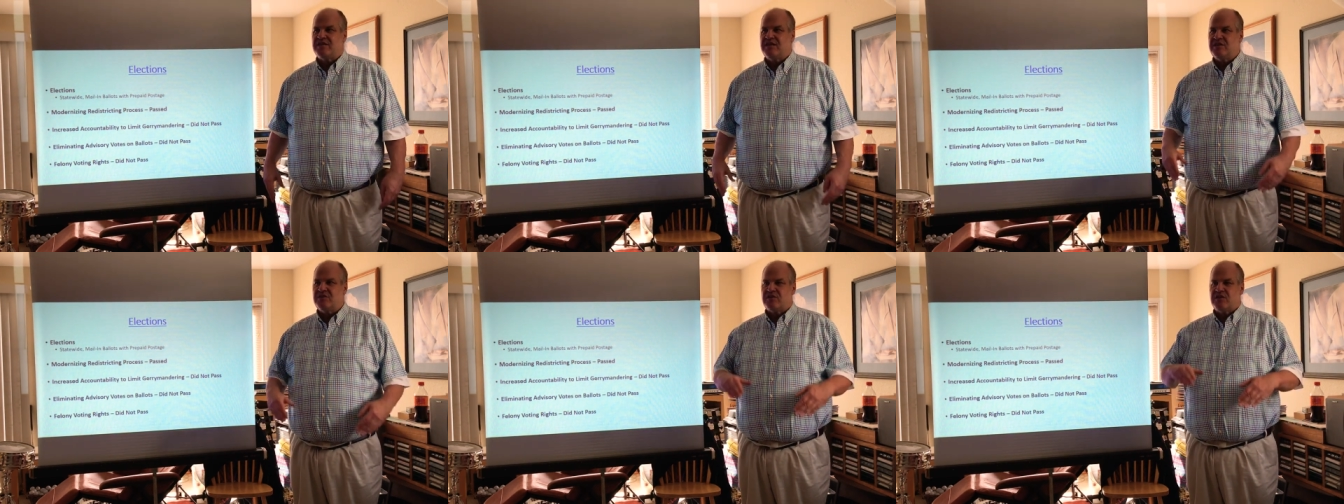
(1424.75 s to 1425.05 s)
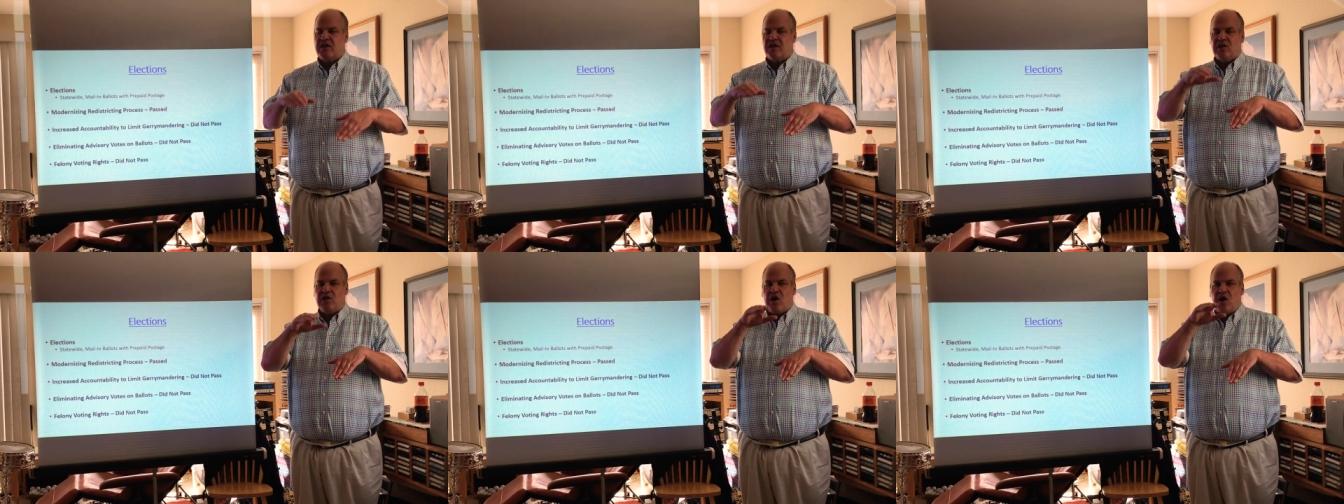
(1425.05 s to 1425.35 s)
These are
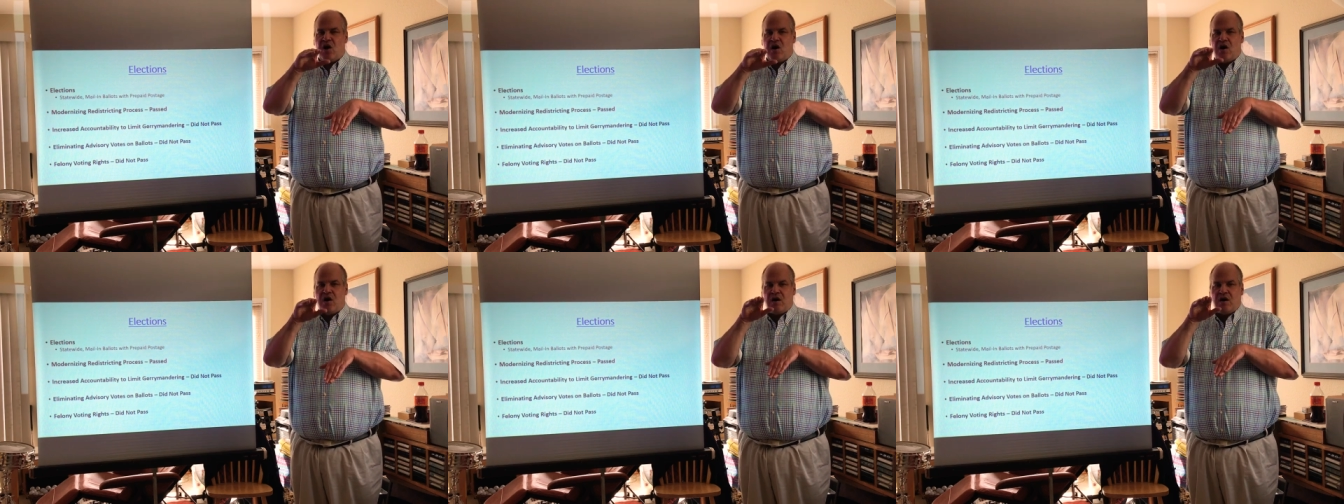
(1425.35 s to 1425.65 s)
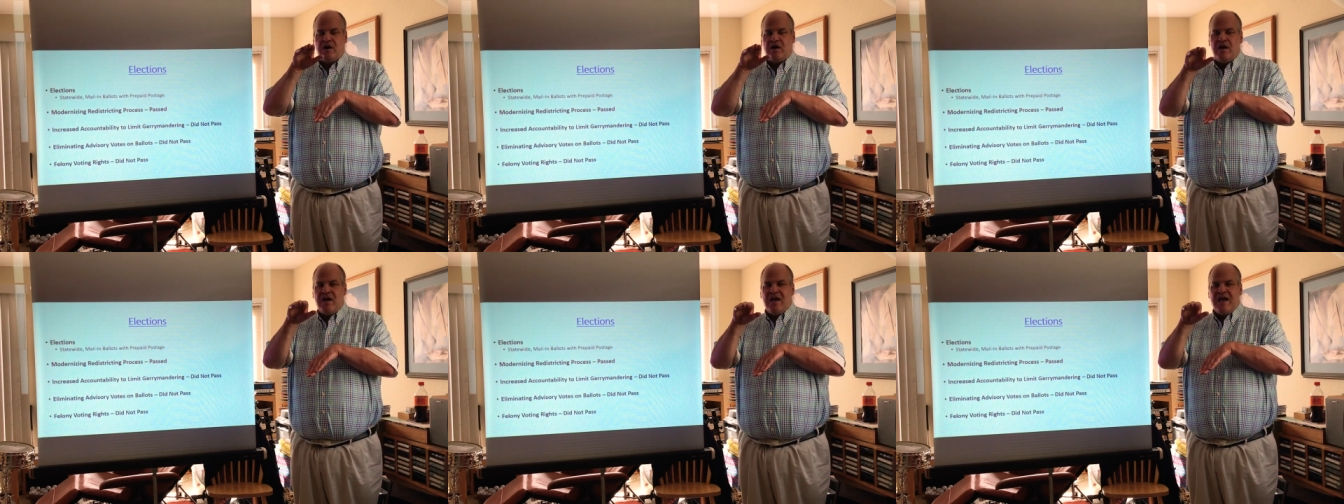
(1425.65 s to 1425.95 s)
the
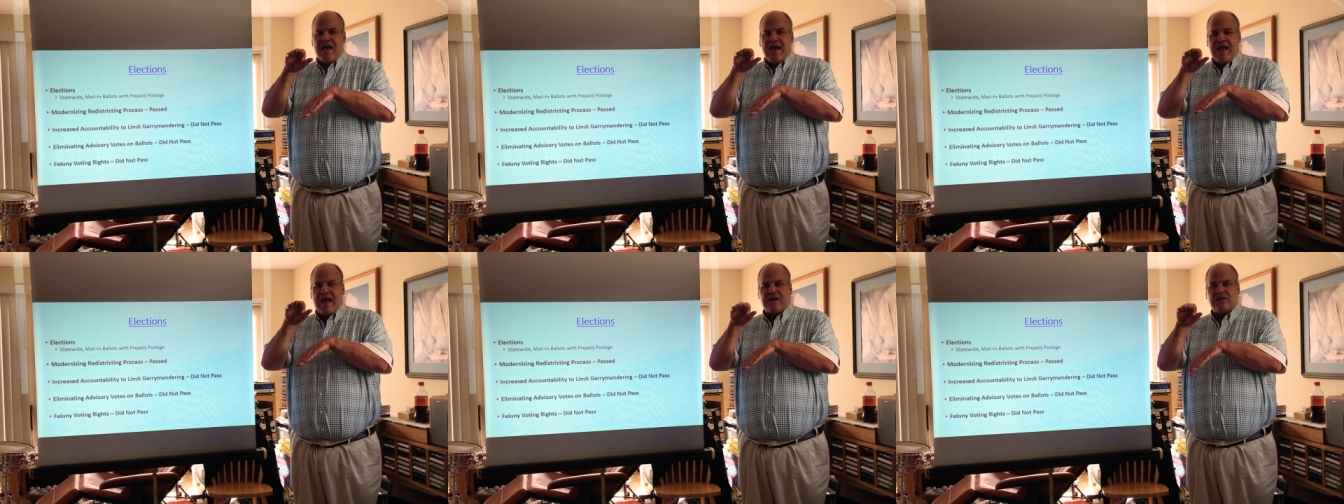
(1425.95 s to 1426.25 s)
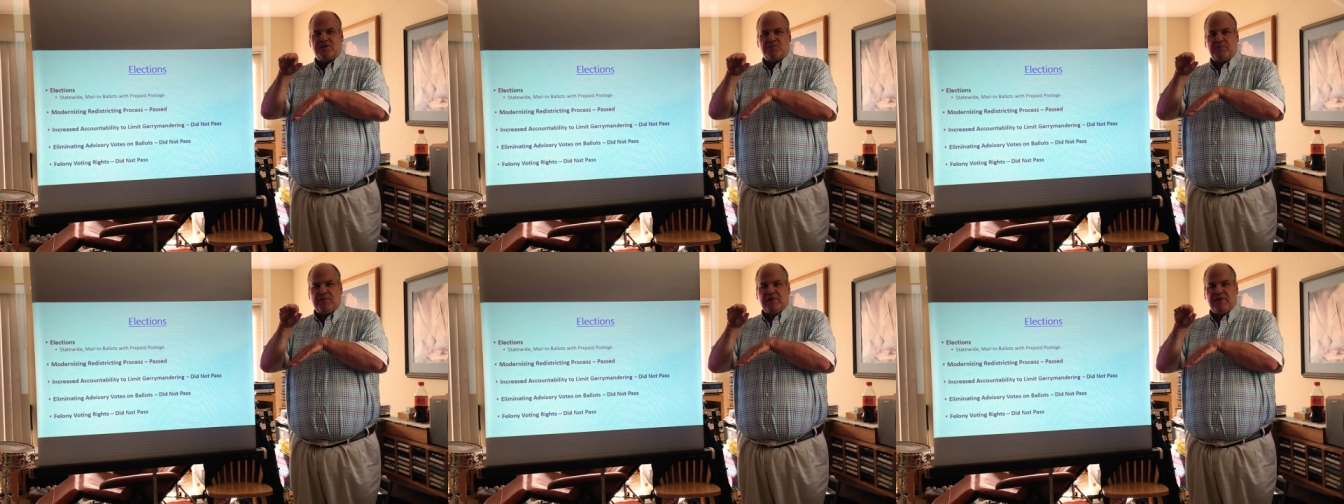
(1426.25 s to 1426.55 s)
long
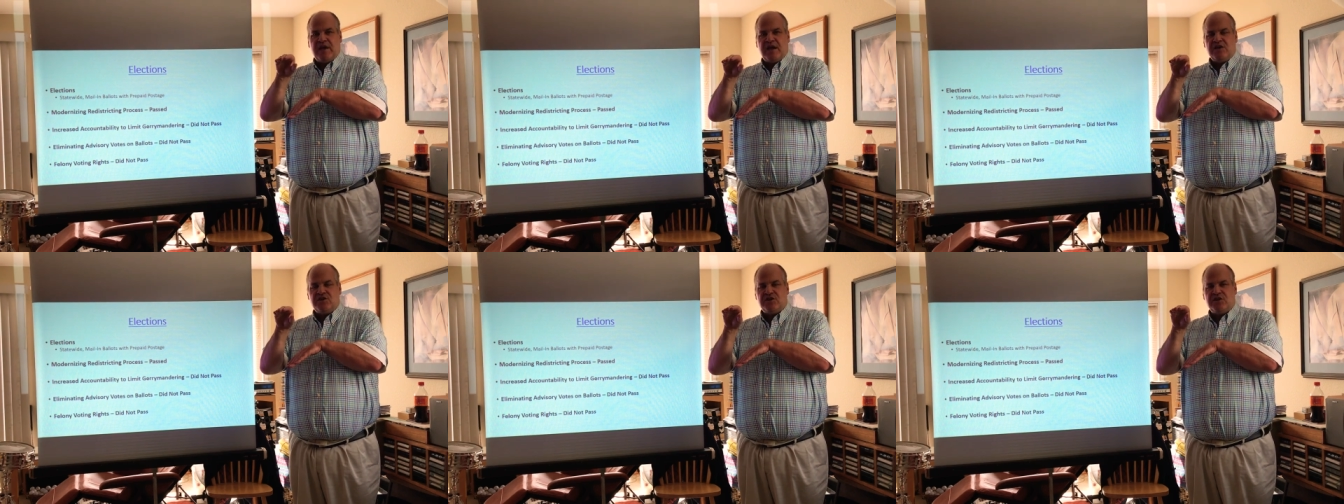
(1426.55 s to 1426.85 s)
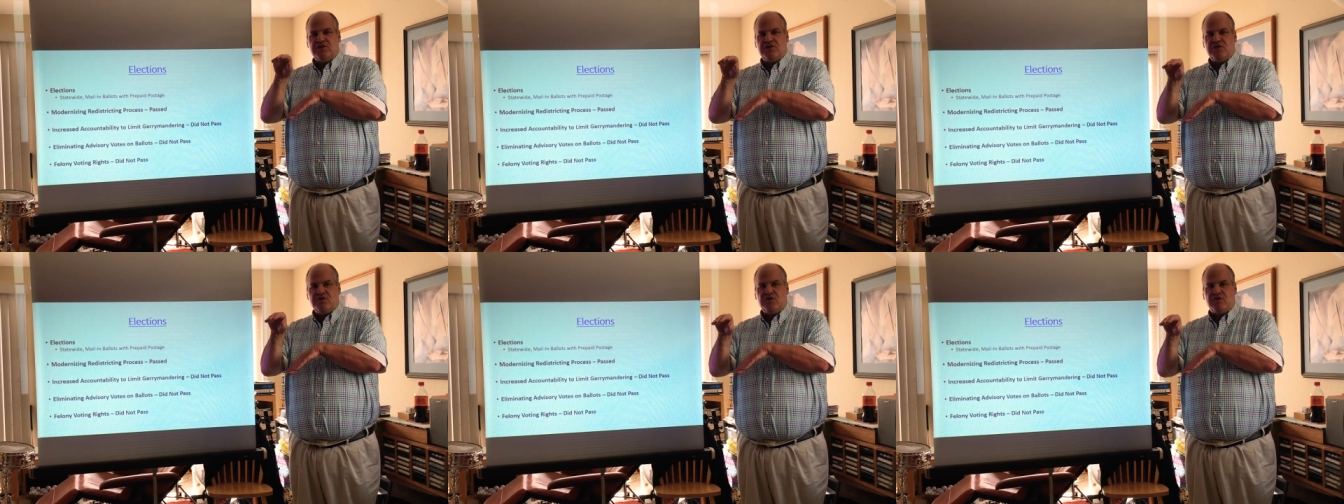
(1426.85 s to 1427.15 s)

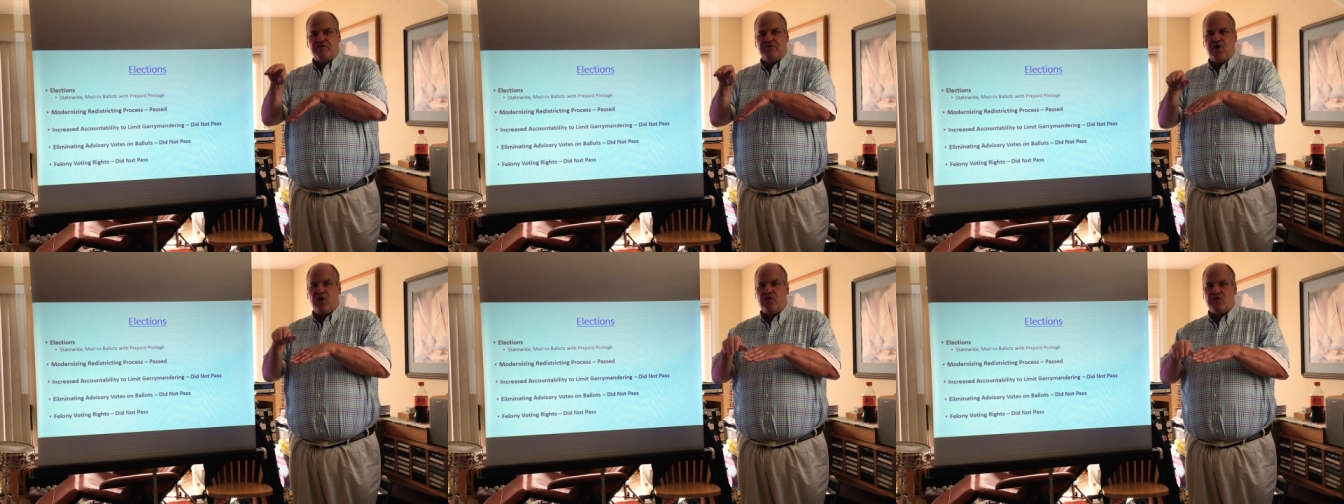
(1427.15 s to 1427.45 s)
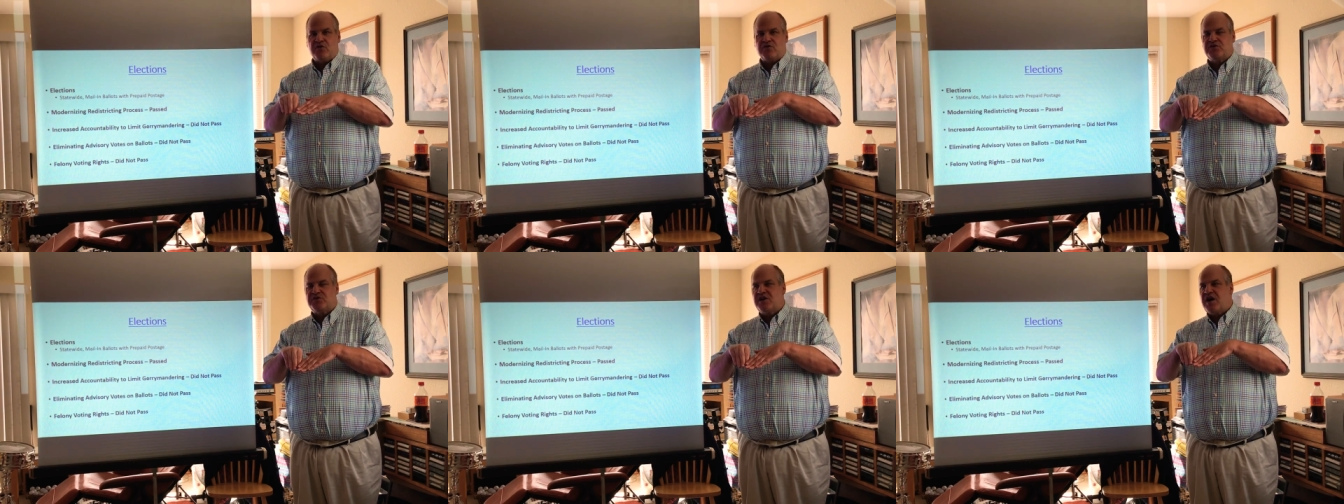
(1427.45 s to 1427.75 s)
explanations in your
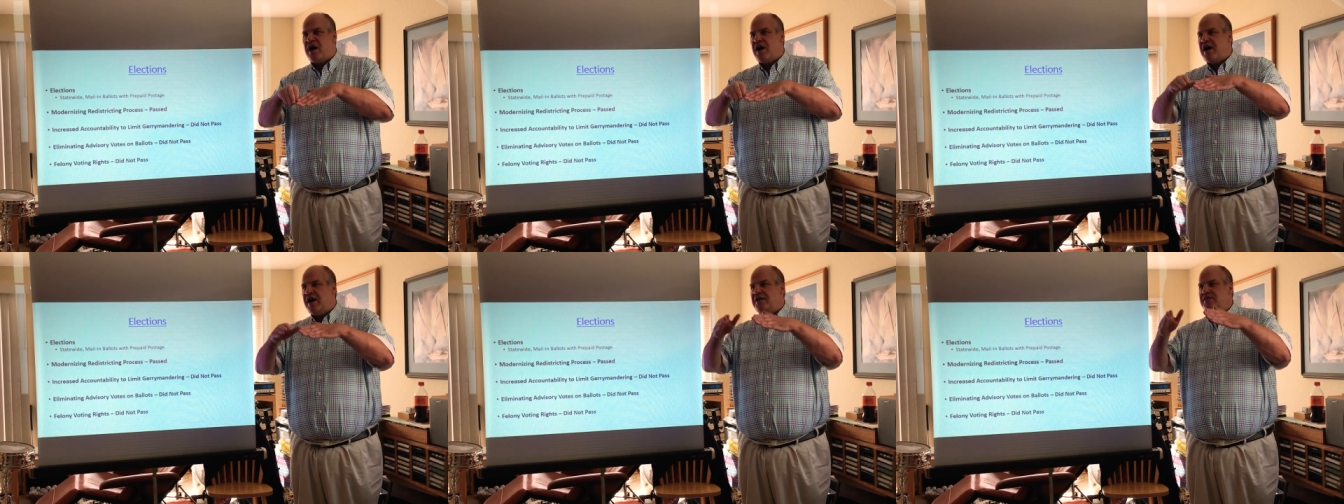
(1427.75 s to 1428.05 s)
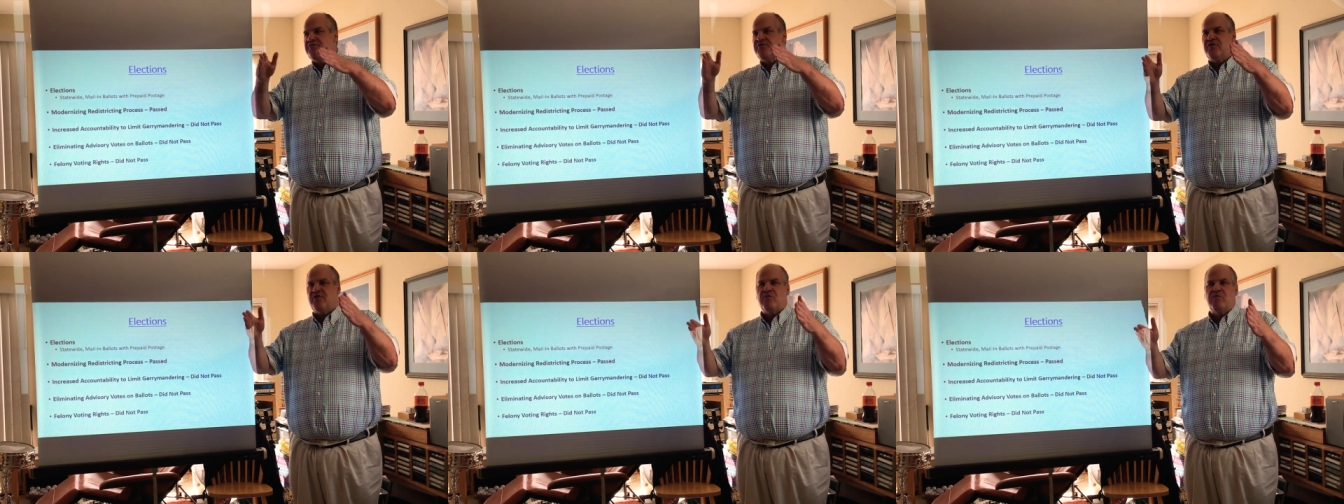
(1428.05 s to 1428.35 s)
voter's guide
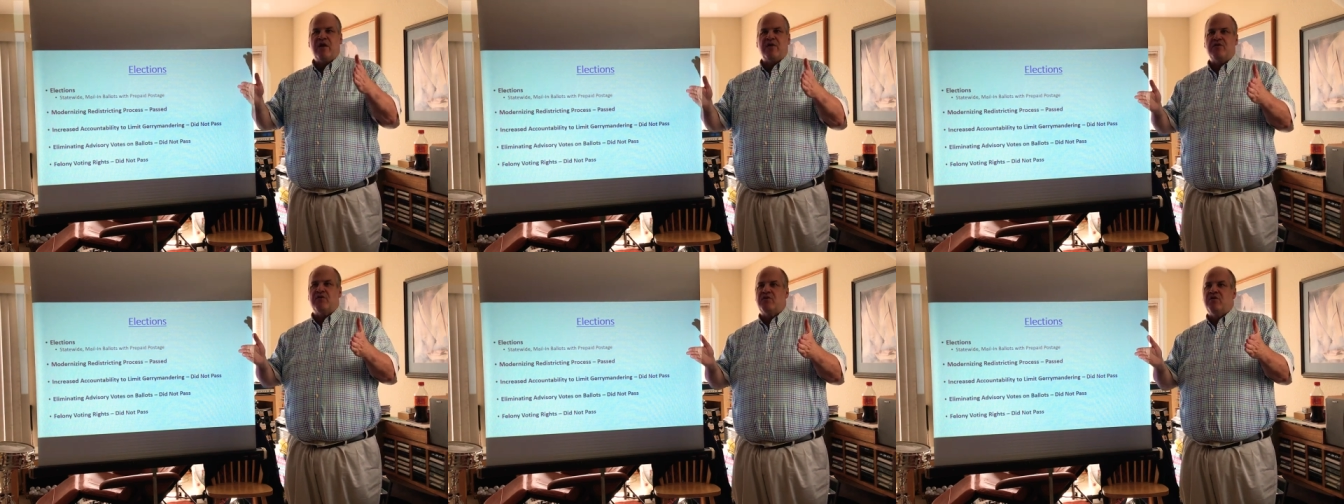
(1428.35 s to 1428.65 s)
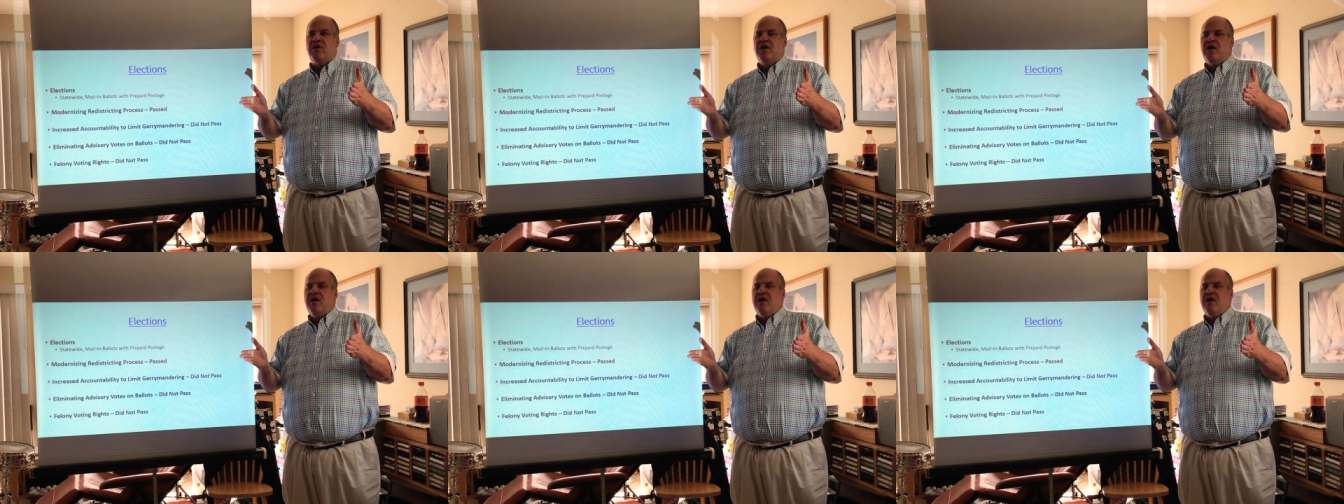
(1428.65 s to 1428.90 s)
for whether